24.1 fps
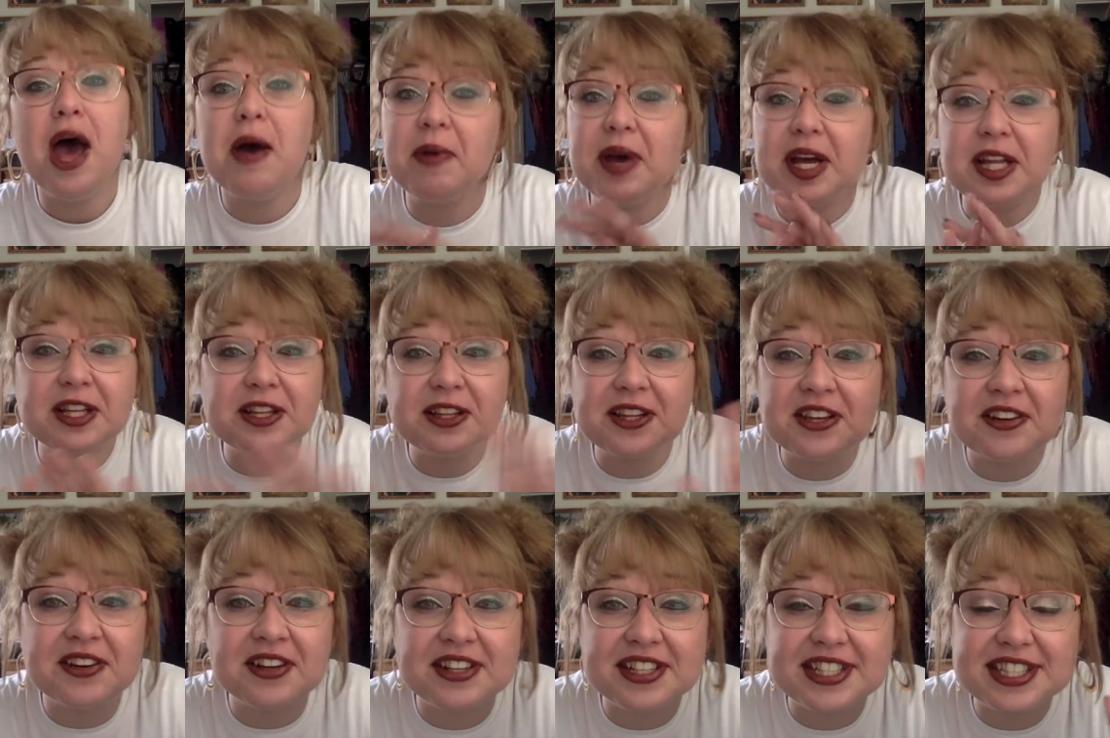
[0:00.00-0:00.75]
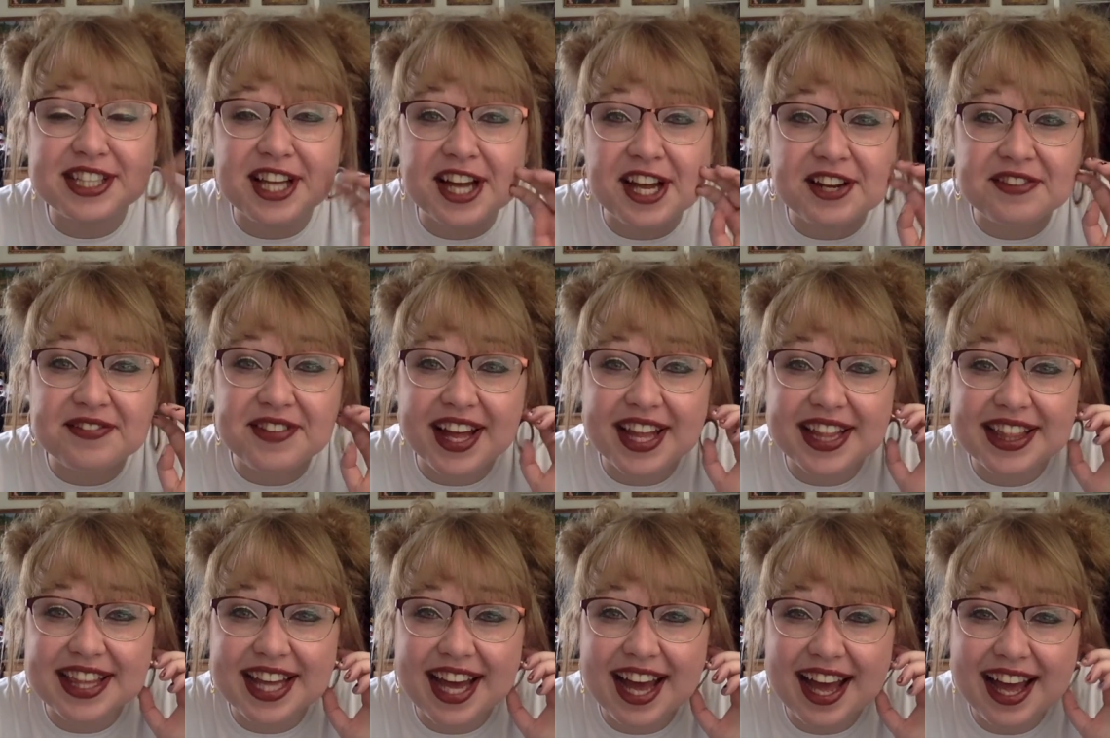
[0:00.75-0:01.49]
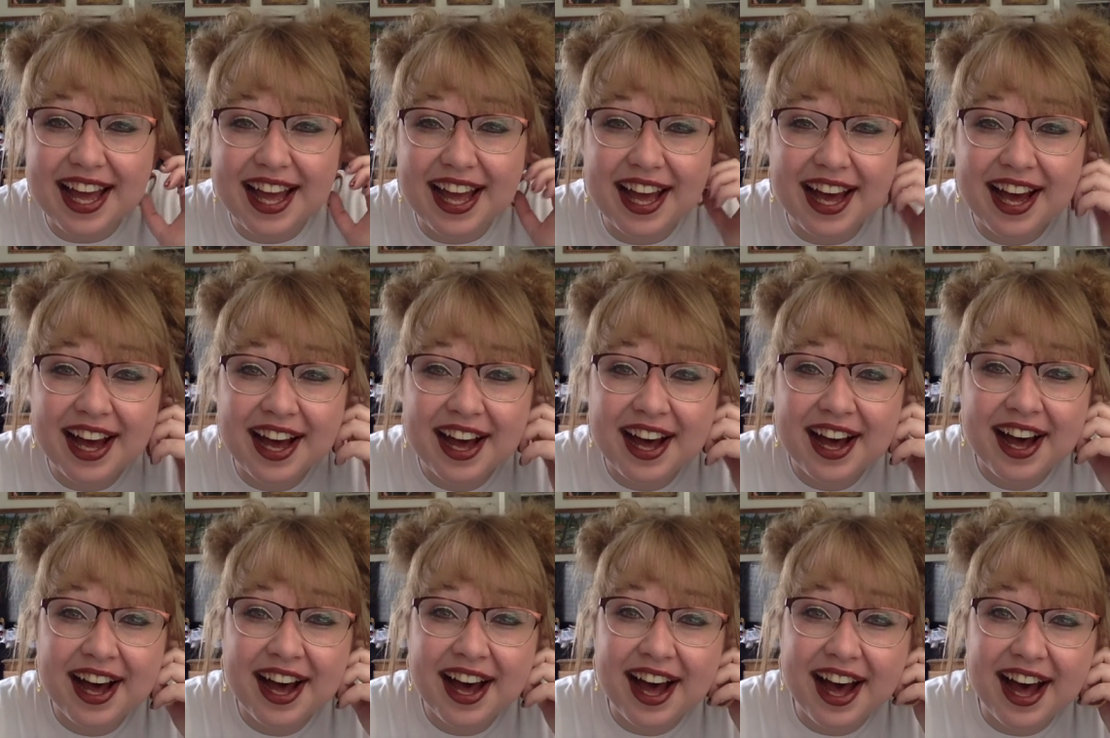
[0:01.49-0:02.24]
Am I the only one who's thought about that?
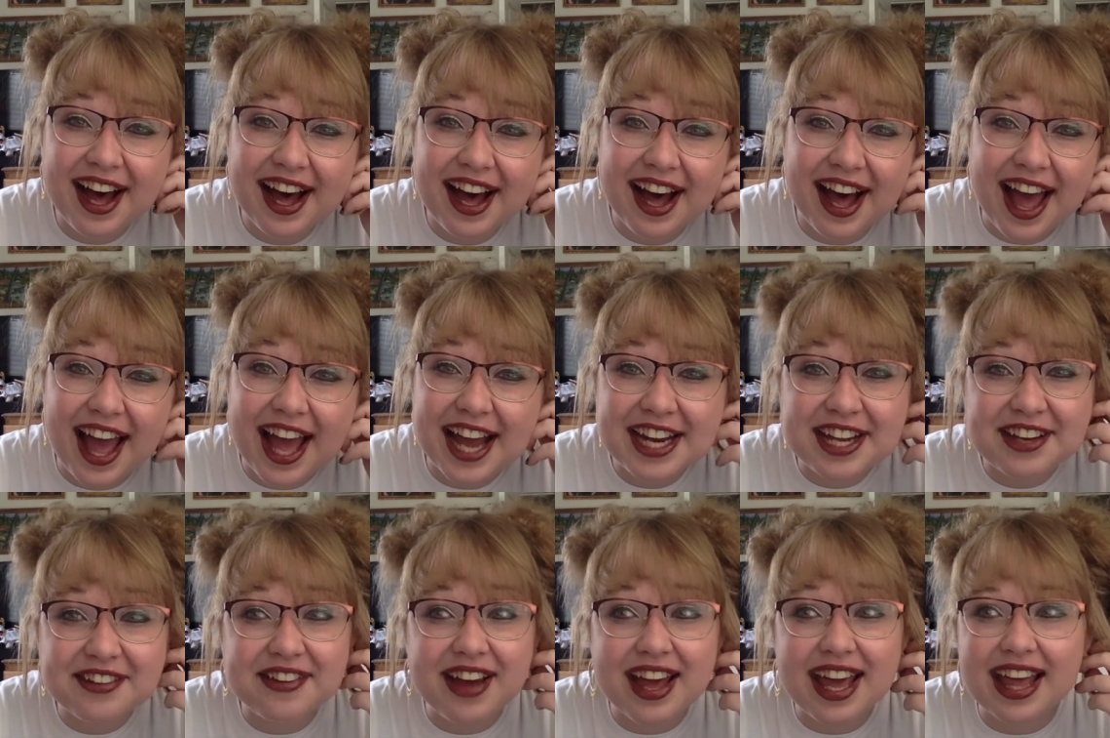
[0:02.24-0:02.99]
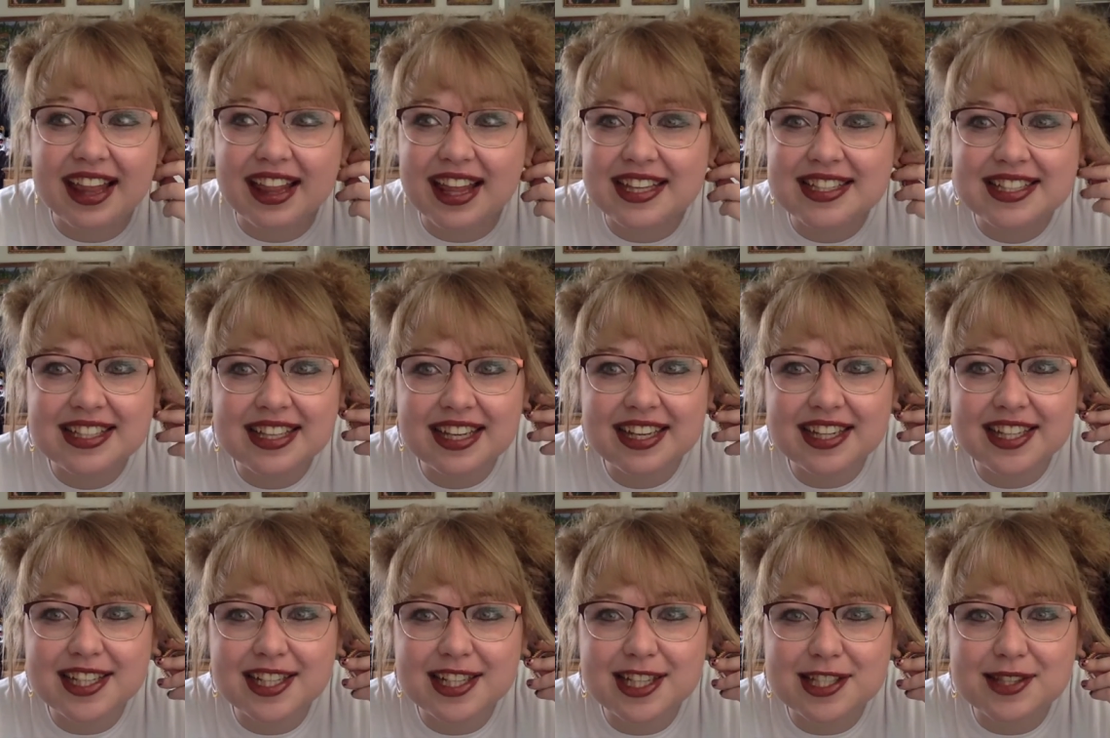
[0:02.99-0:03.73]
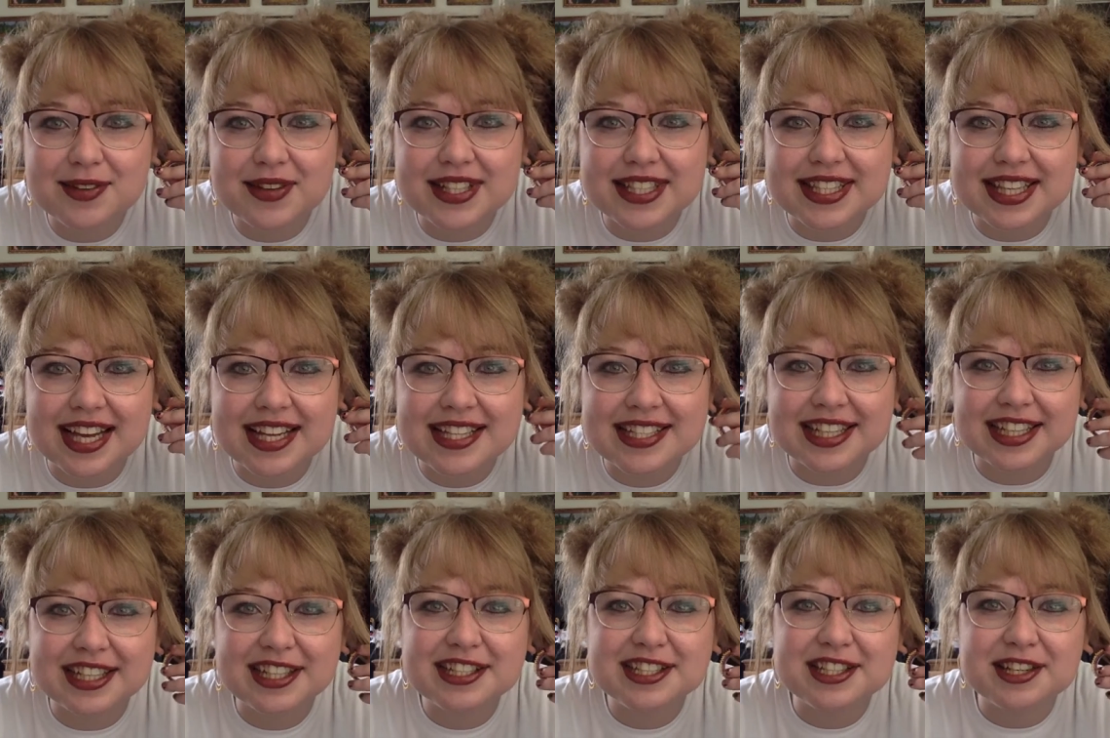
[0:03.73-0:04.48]
Uh, anyway, let's get into this week's
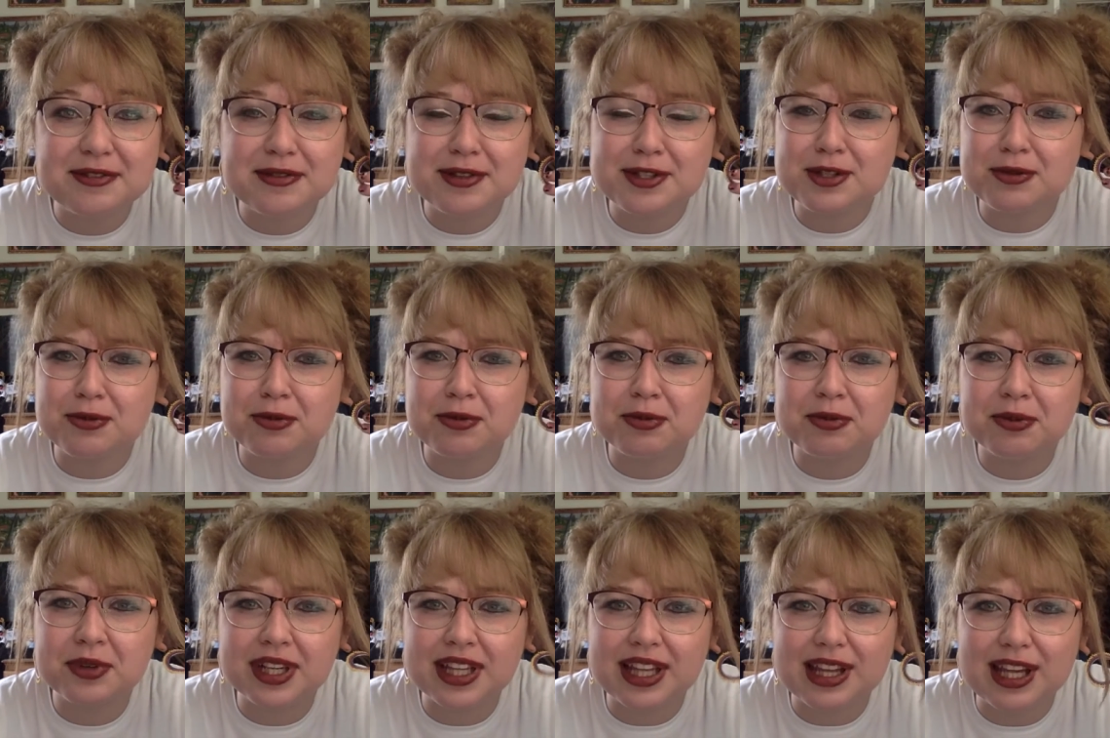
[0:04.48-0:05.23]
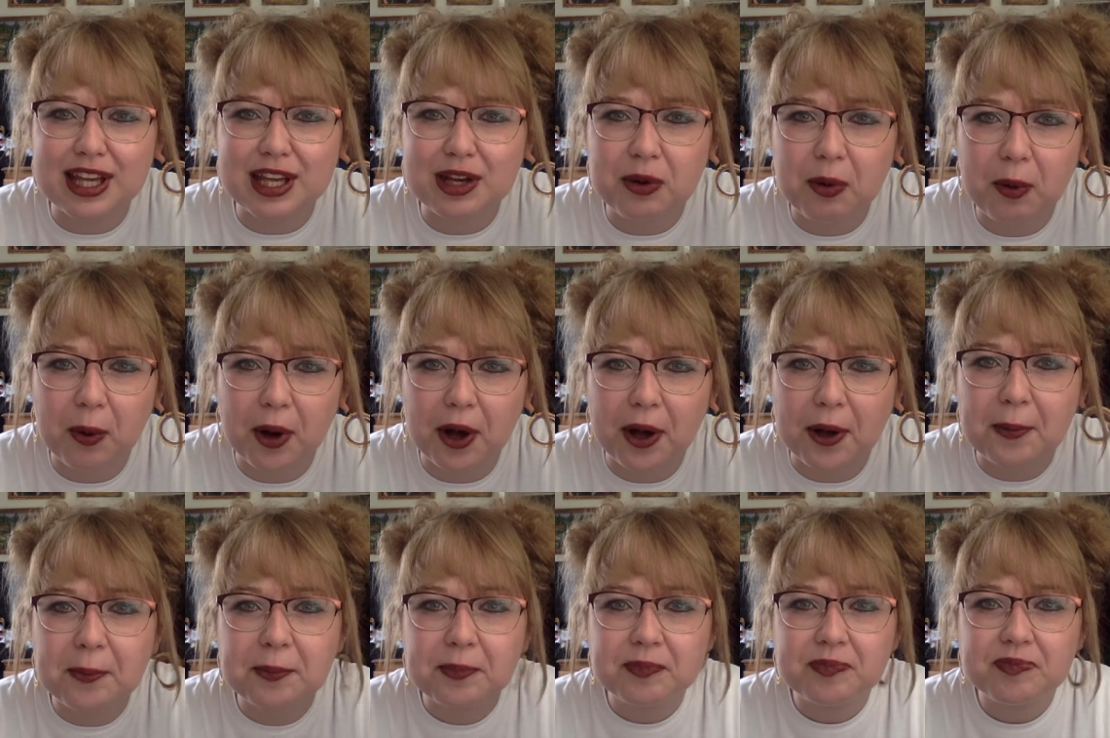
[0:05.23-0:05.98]
lesson because it was really cool.